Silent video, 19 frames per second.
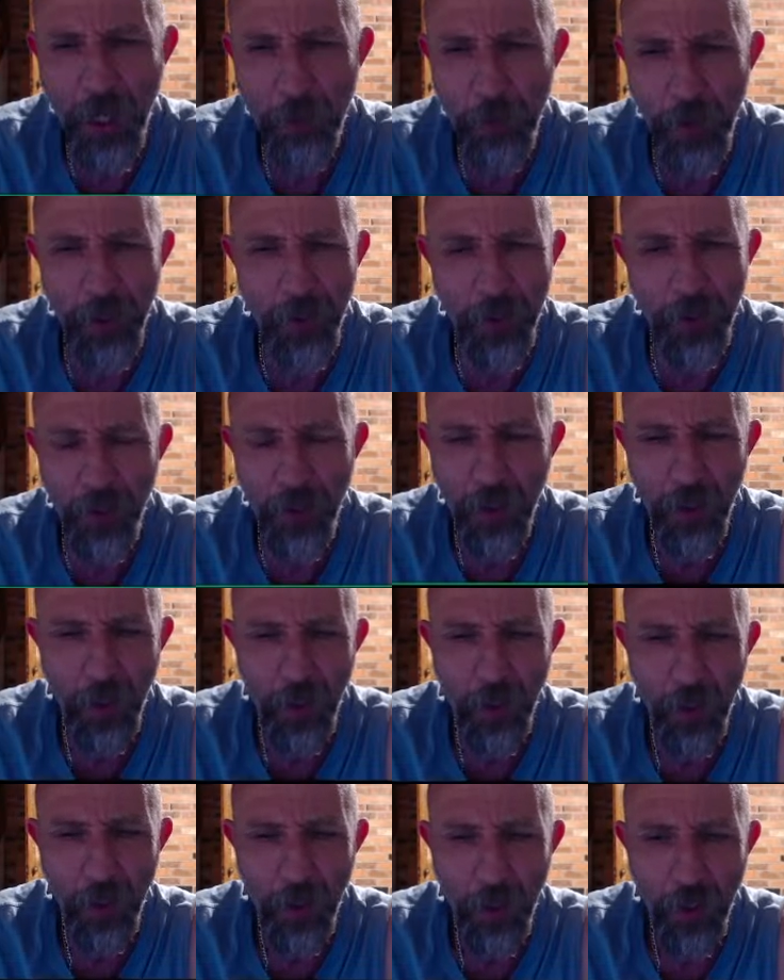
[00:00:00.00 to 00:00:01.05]
but
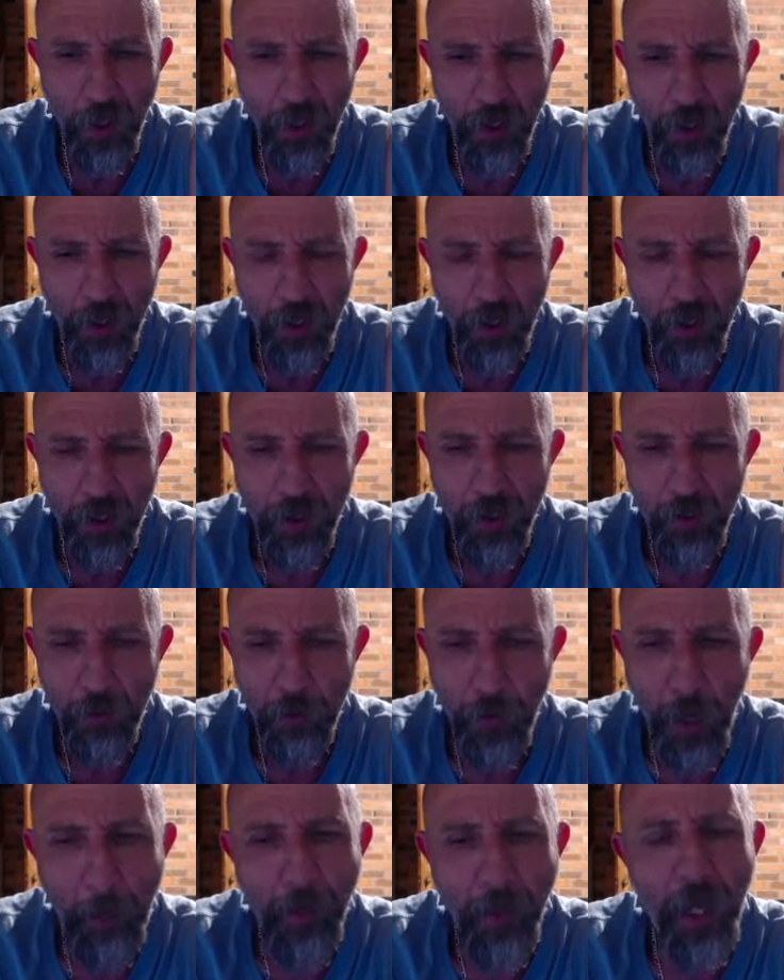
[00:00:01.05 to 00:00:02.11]

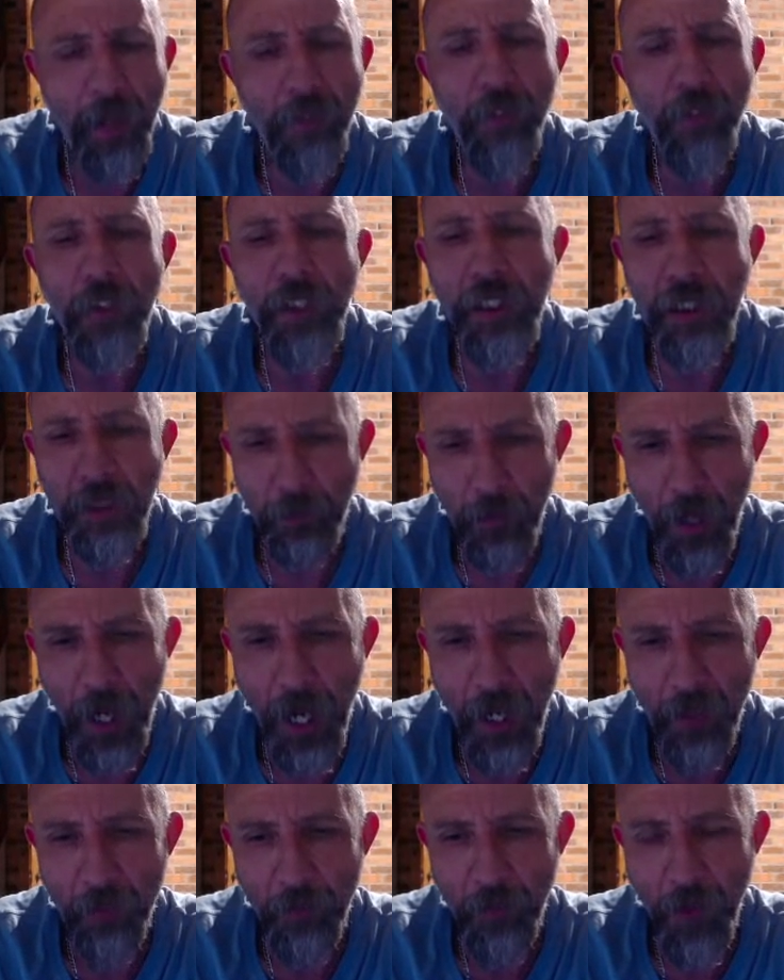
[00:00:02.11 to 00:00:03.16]
people aren't very
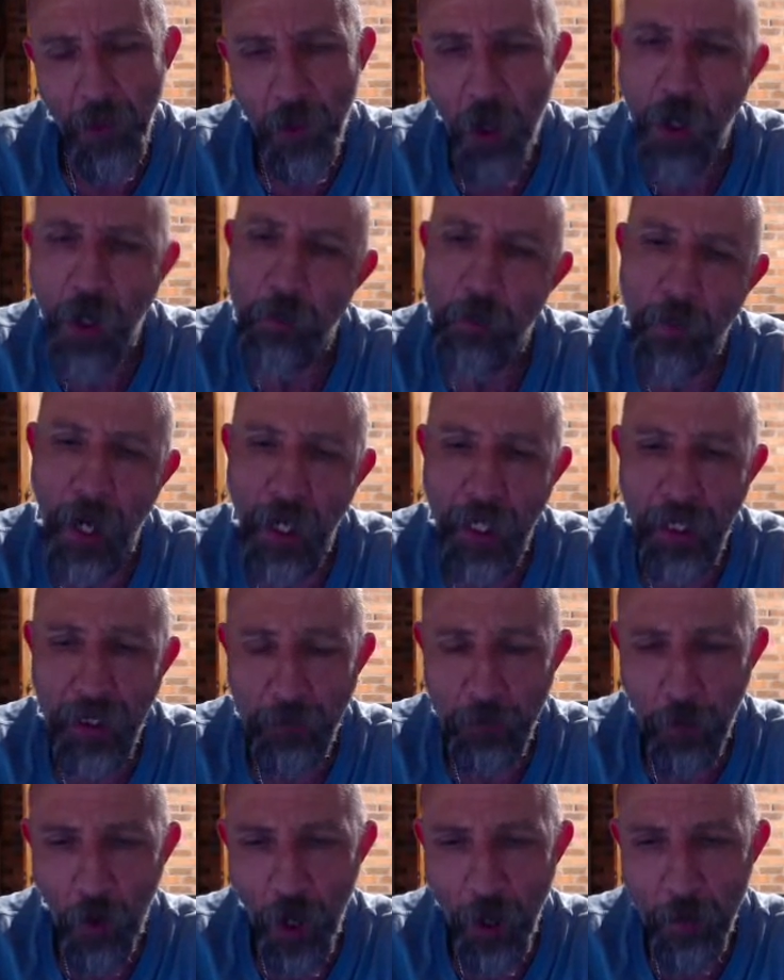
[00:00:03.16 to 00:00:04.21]
smart. They'll go to
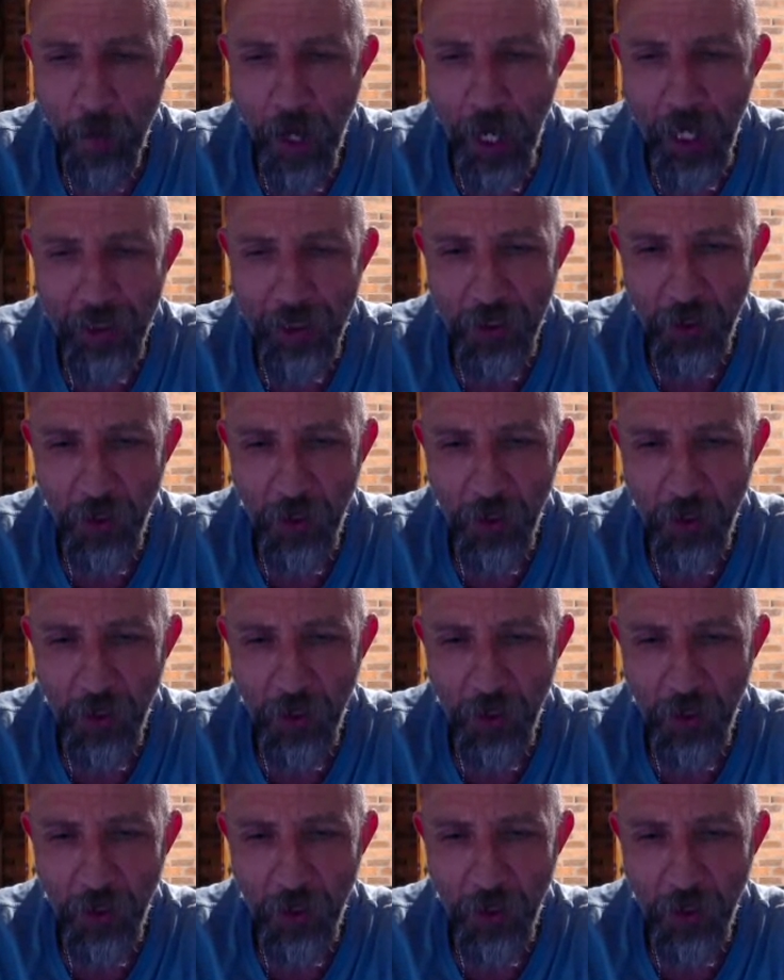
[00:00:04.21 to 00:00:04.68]
Bunnings, buy a master